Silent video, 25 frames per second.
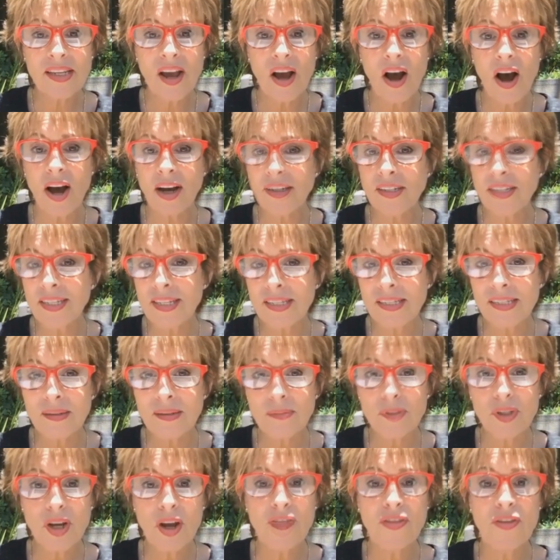
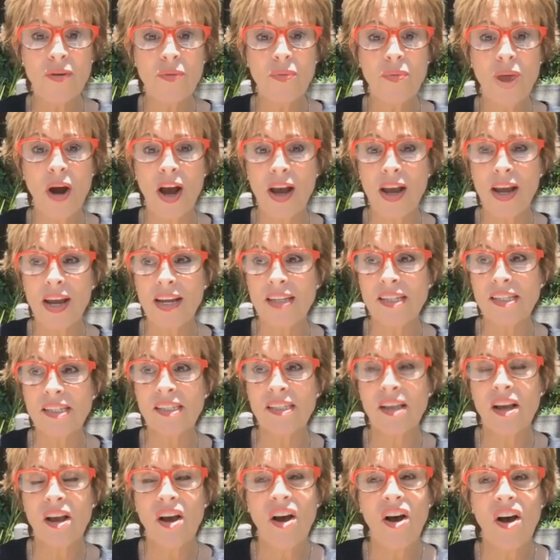autism's on the
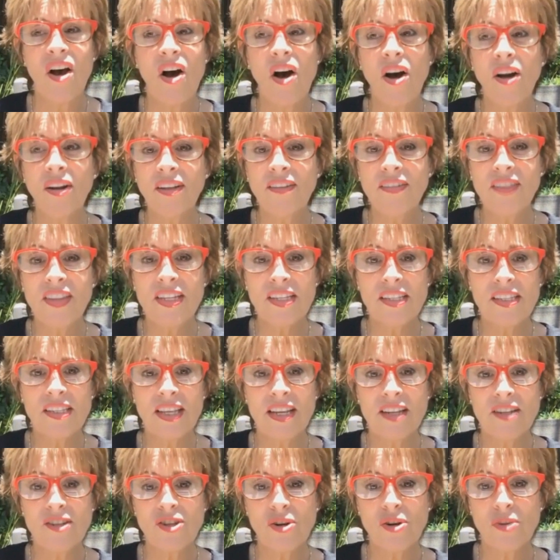rise, all of these
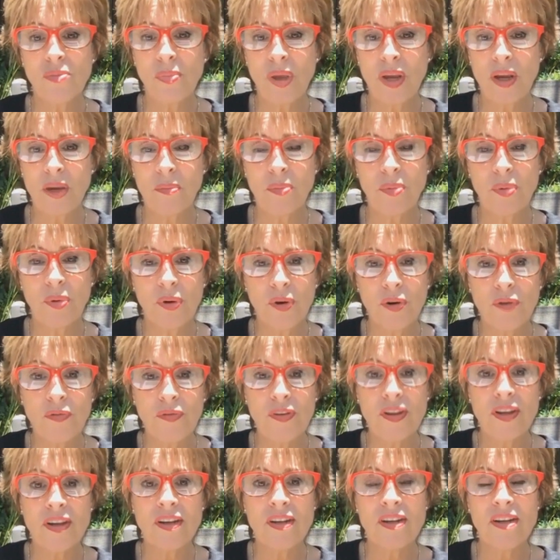things are being
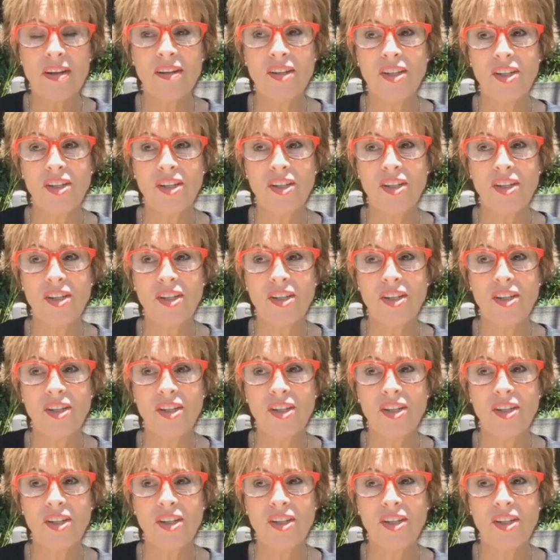proven